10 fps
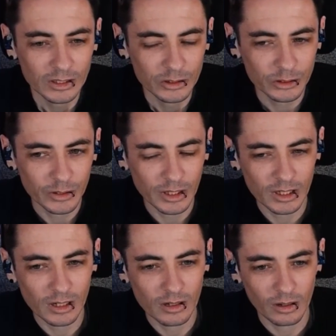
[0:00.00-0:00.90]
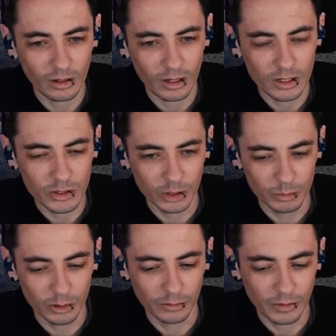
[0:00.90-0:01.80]
So then, in
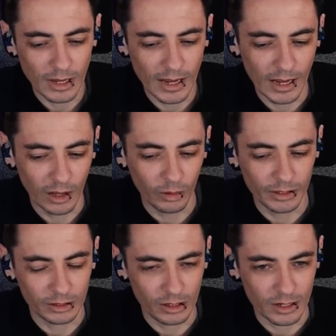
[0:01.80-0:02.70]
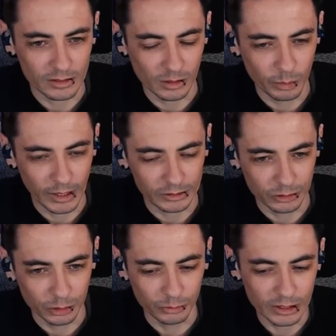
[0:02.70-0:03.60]
terms of how it has impacted
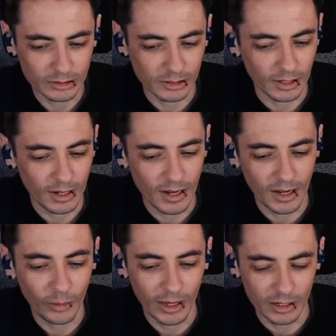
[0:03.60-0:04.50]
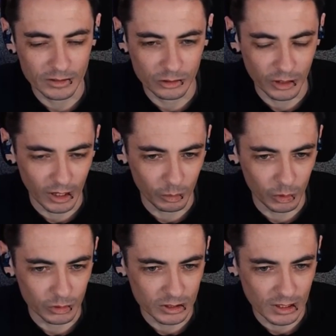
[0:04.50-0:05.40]
your wrestling, how has Dragon
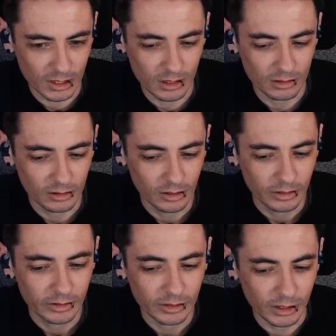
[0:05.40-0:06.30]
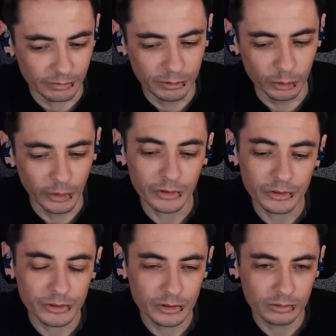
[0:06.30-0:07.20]
Ball Z
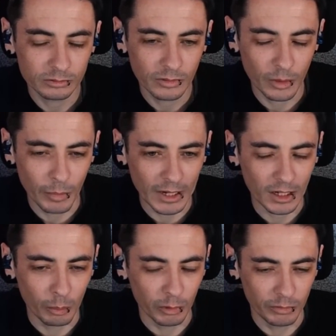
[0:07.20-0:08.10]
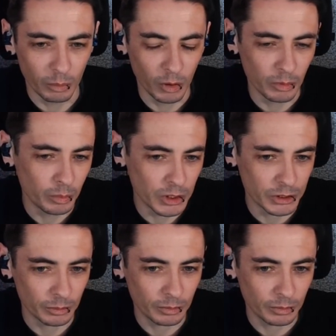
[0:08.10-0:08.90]
influenced the makeup of the Bobby Bishop